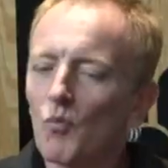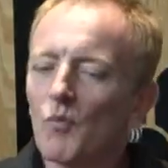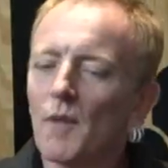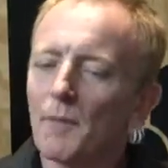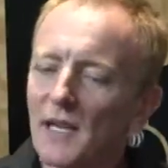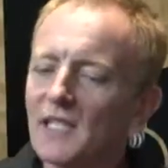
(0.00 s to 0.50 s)

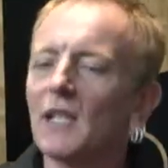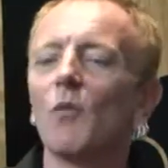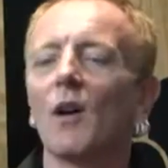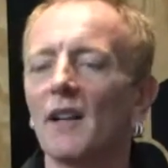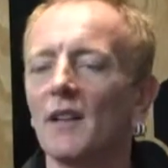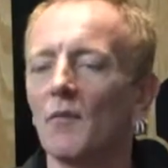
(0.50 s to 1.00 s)
The
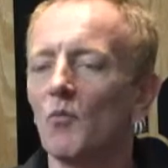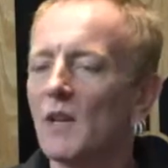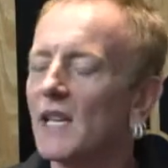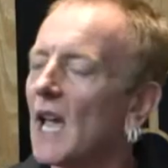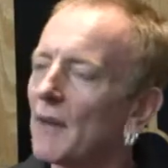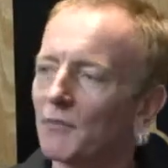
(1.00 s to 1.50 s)
PC1, we
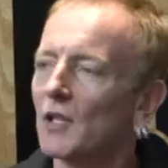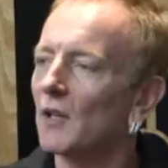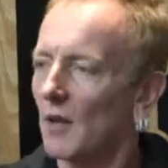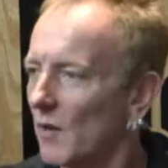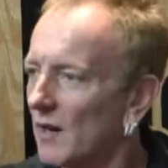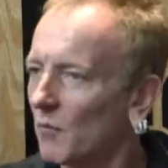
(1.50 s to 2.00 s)
kept doing
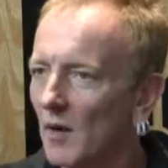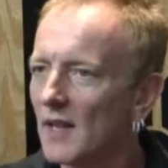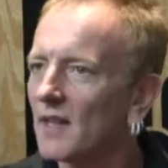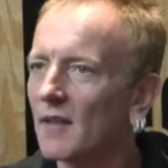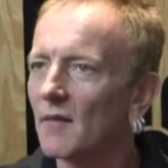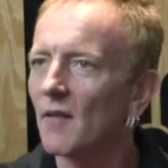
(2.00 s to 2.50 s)
that when
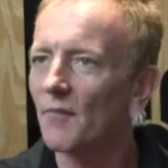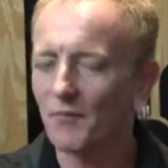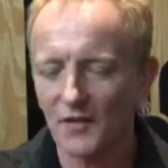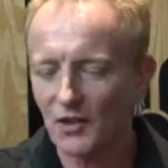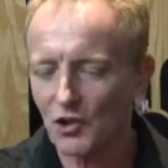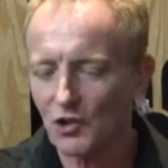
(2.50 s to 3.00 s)

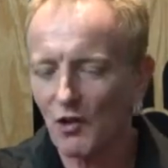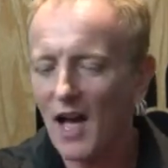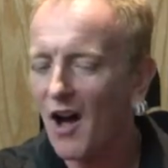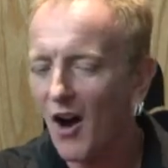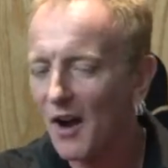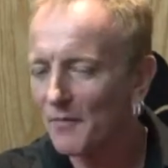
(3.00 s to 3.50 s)

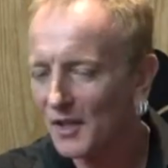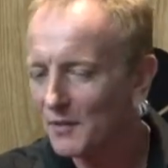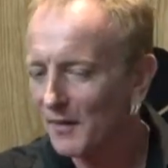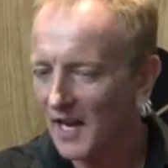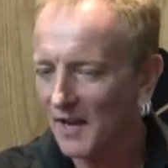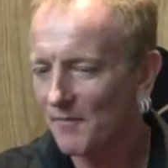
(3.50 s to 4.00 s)
Strat hybrids
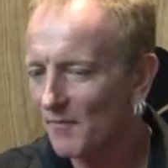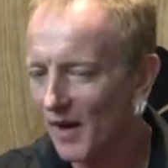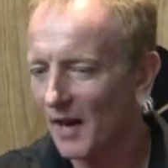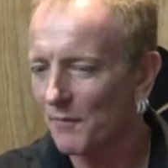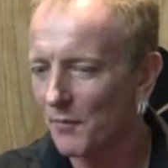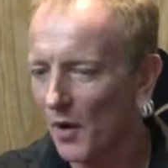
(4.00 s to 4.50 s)
became
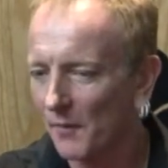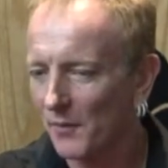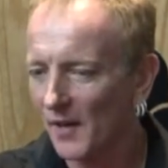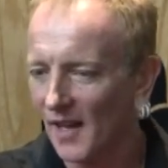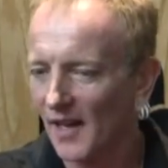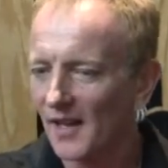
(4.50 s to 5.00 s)

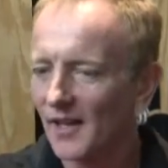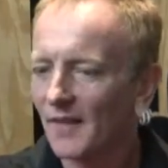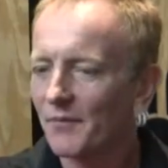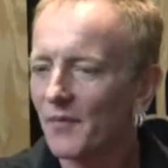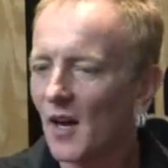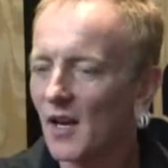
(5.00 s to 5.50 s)
unpopular.
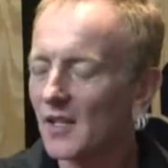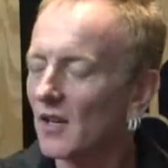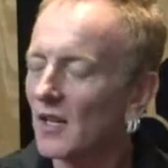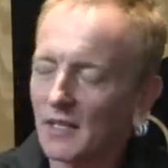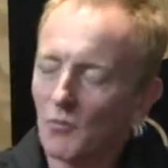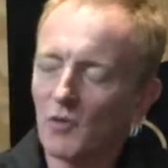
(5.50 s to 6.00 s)

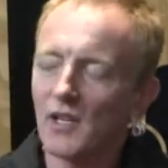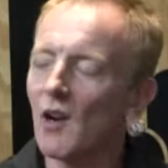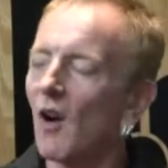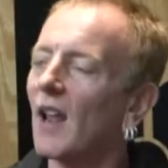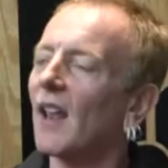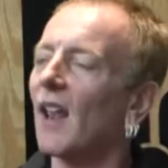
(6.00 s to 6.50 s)
I said, well, you
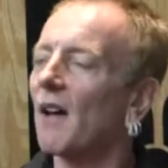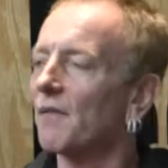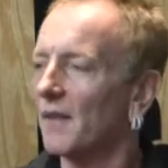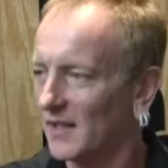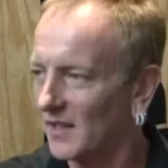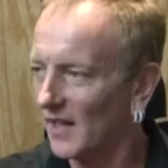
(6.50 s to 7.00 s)
know, I love
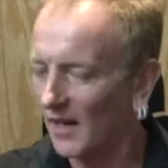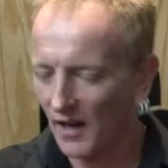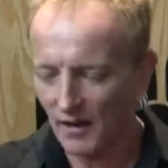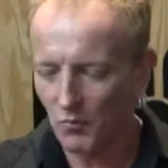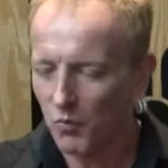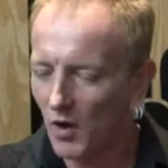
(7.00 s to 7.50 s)
this thing,
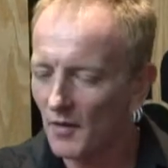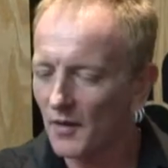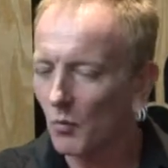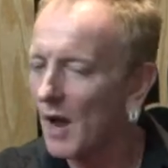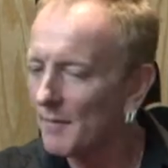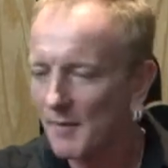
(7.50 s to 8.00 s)
and the
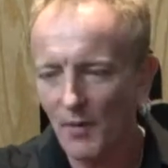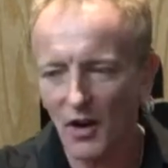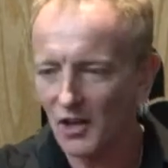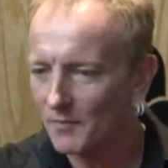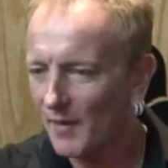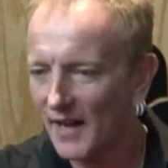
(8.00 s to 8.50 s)
whammy
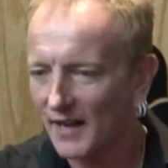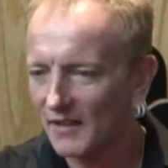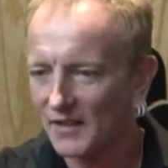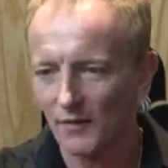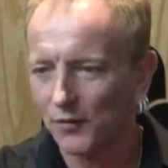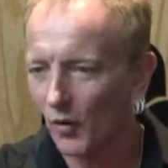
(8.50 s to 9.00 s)
bar's better.
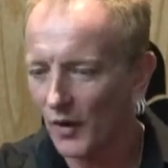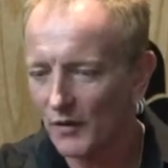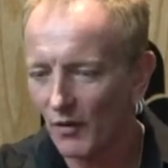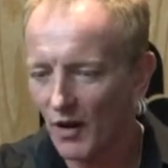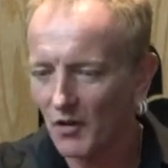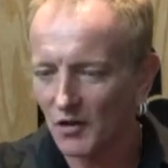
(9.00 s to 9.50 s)
It's a Floyd
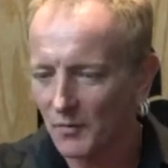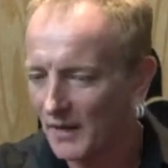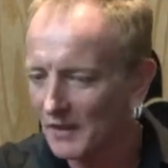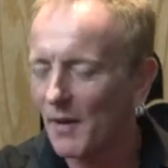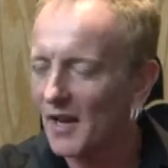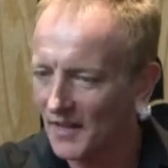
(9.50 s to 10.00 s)
Rose, but
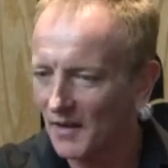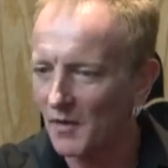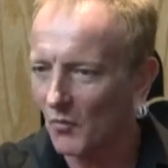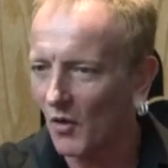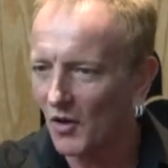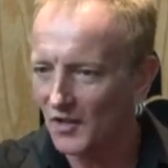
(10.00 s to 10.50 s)
it's better than
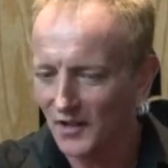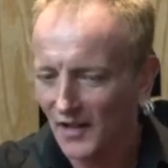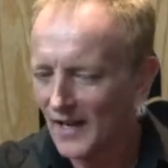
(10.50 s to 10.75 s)
it was.